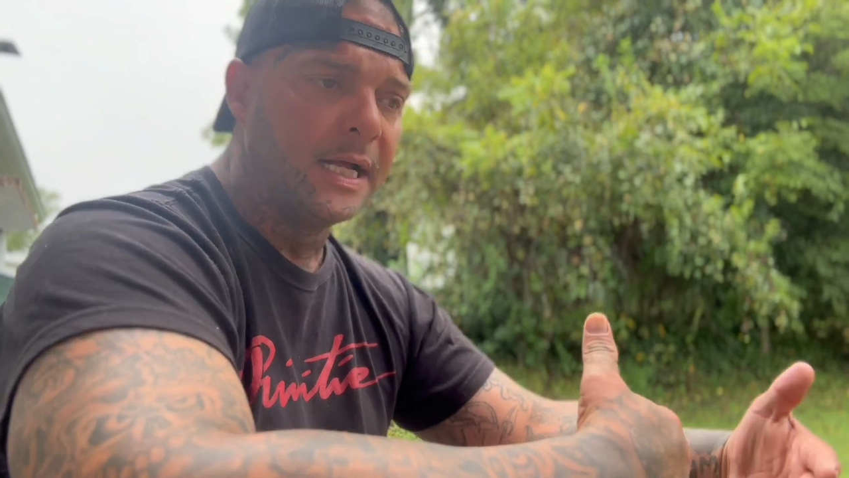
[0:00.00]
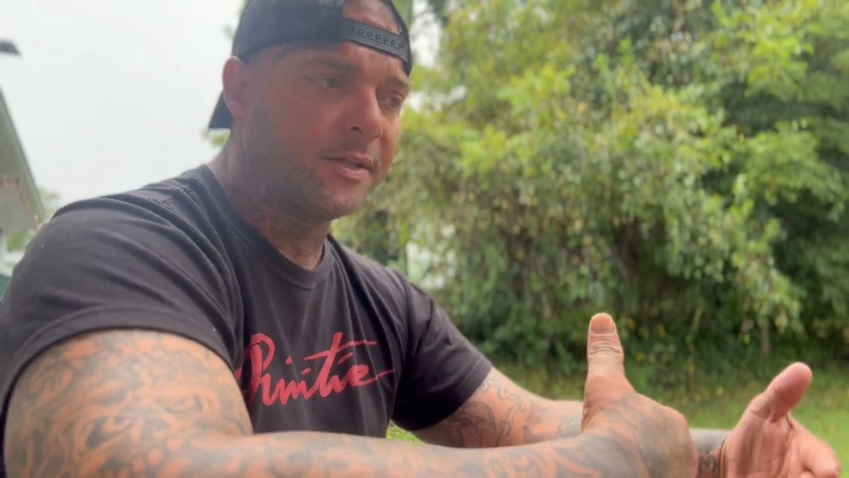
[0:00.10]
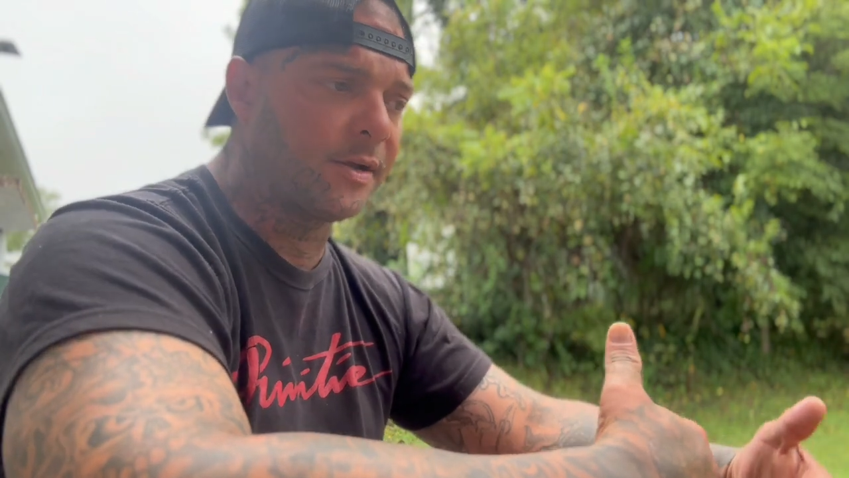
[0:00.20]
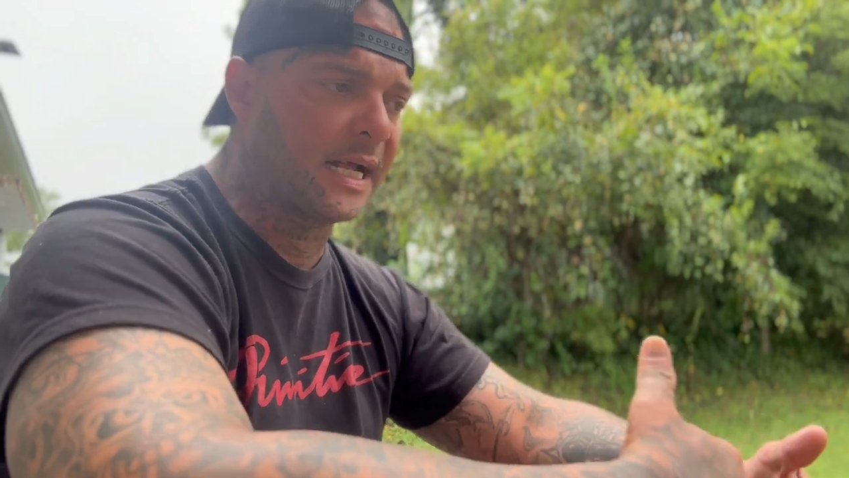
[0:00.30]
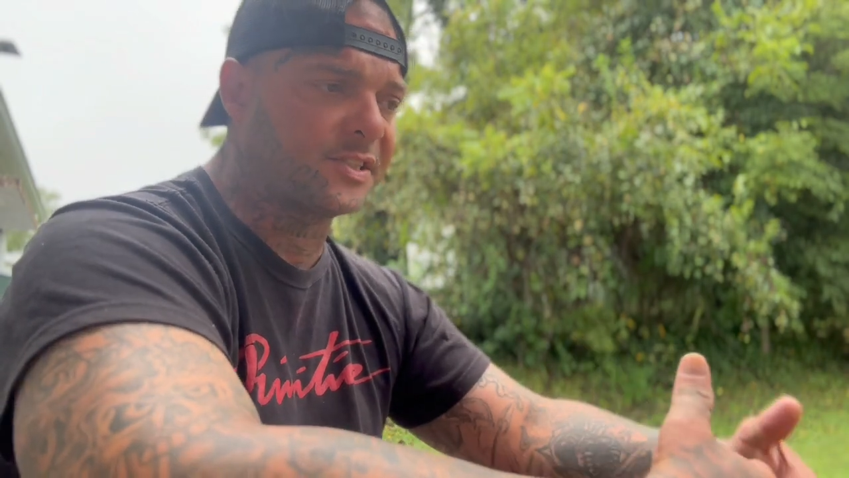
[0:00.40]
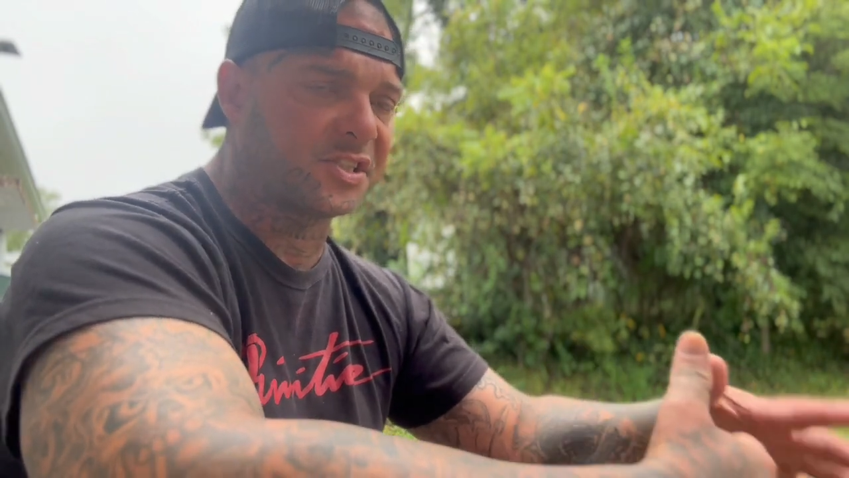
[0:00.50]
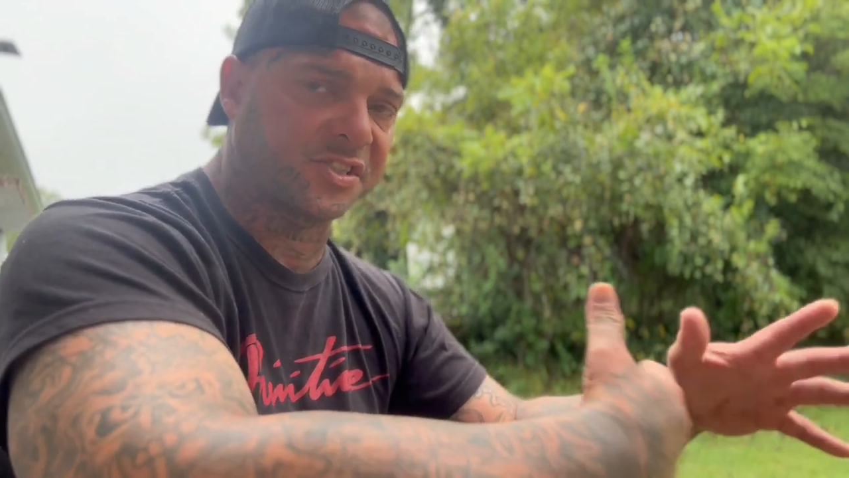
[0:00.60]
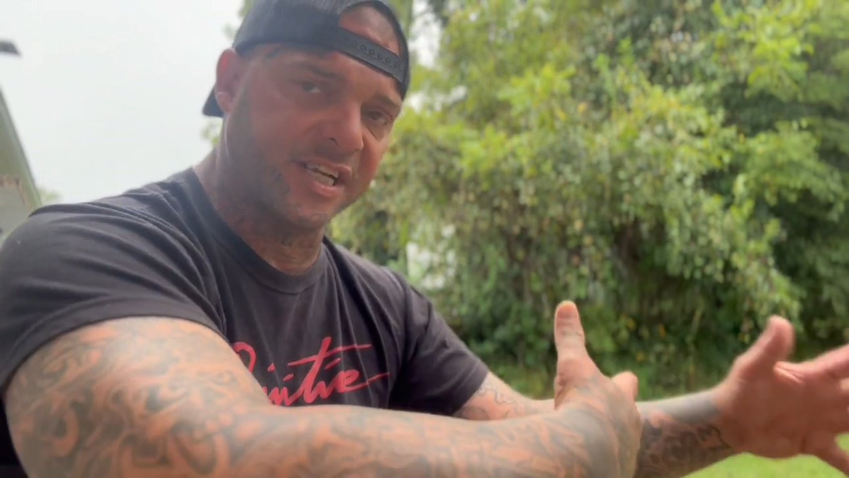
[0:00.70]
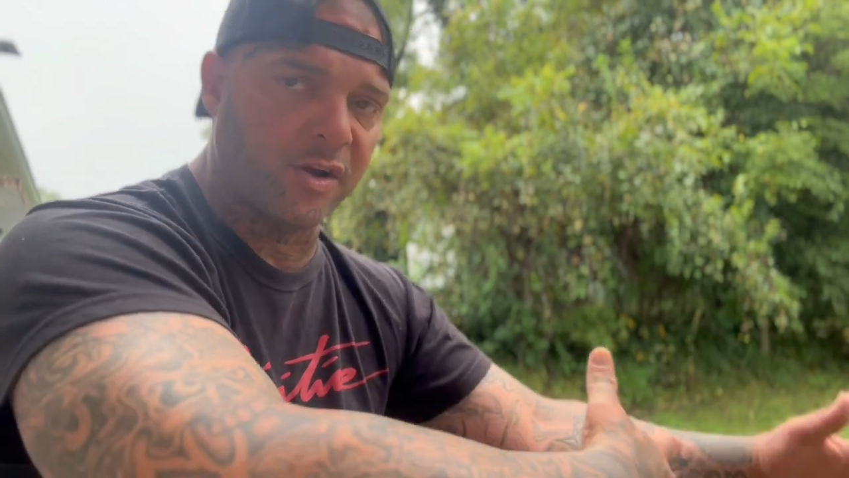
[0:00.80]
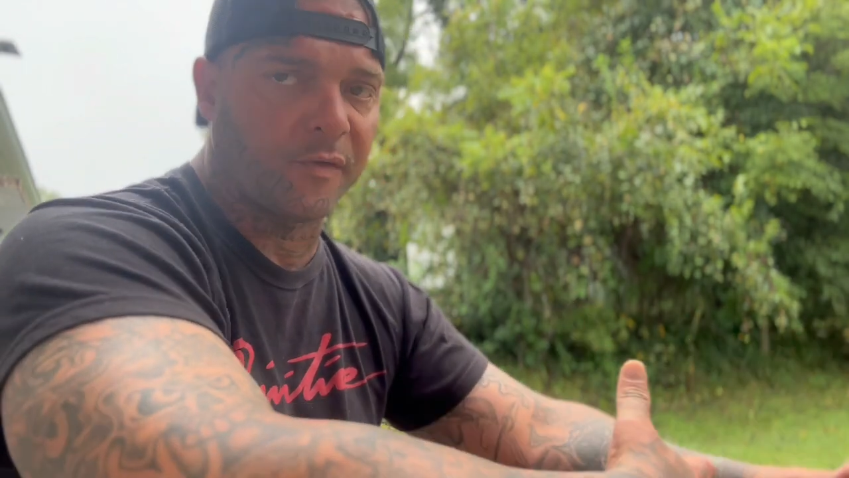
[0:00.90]
they're not just
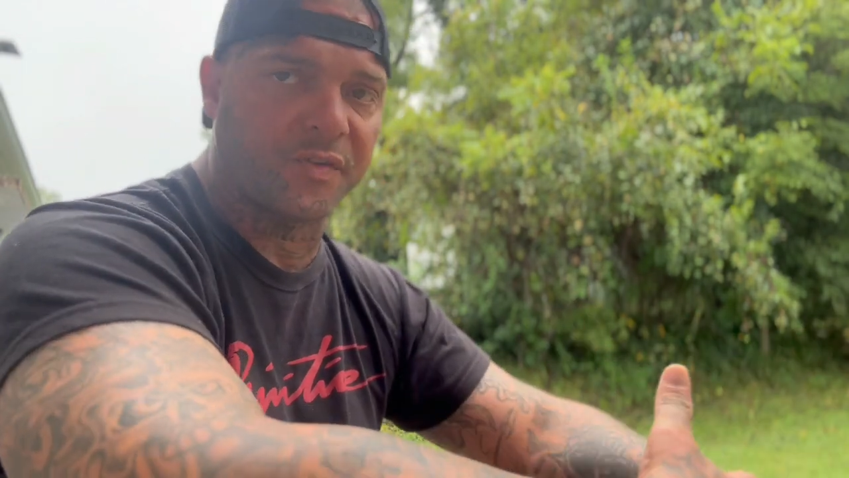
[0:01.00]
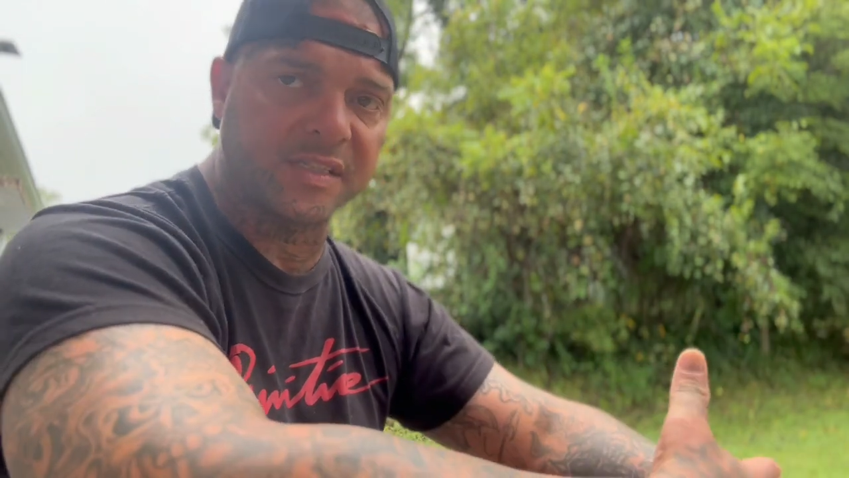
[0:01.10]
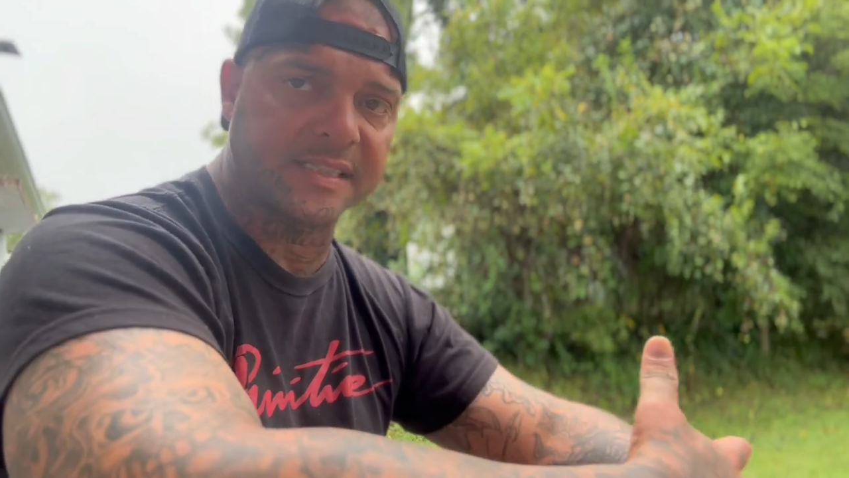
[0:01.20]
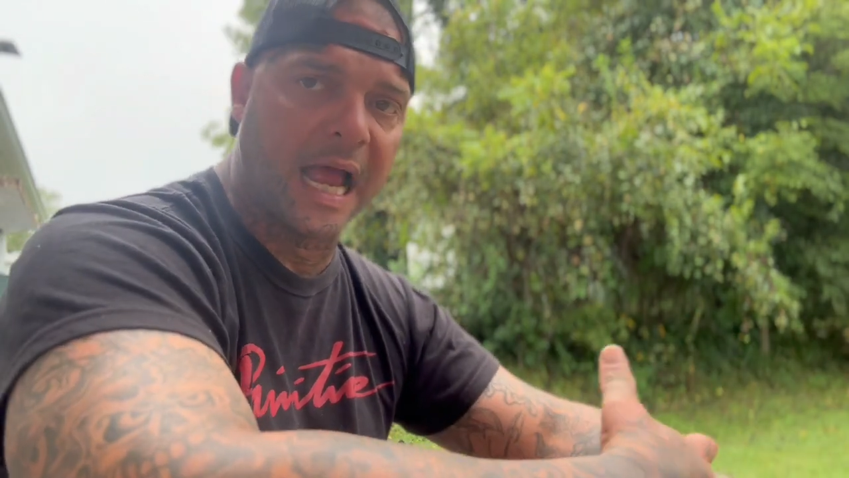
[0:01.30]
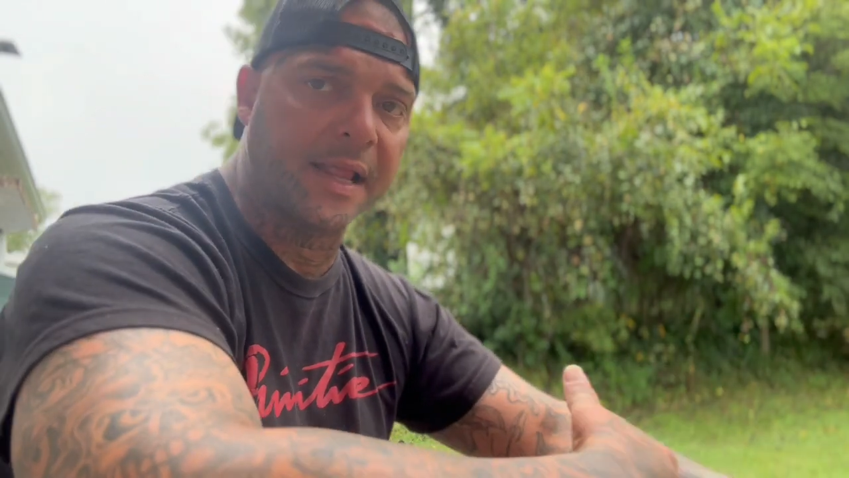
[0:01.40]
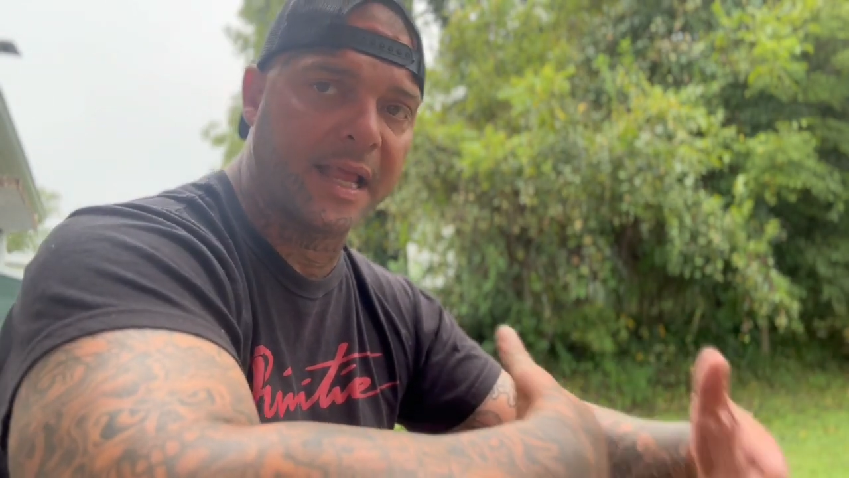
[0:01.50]
sitting off to the side.